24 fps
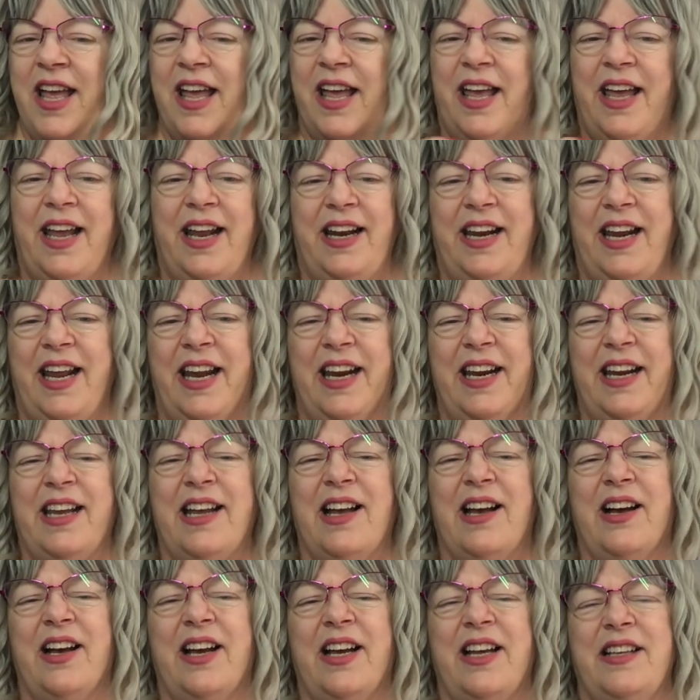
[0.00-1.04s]
and any
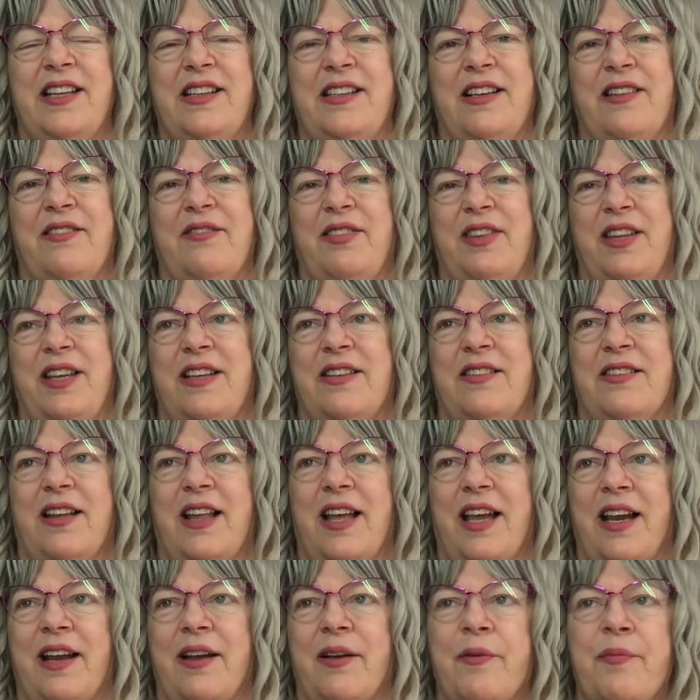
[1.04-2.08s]
kinds of things
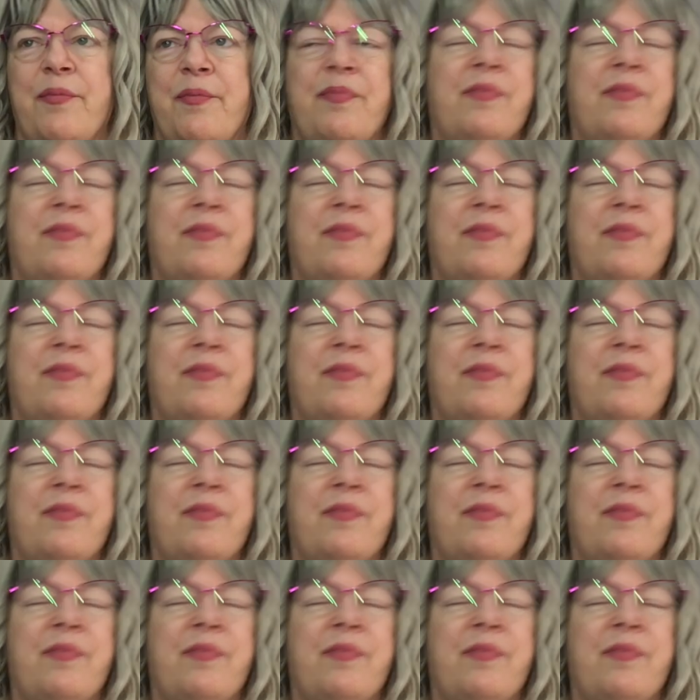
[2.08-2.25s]
like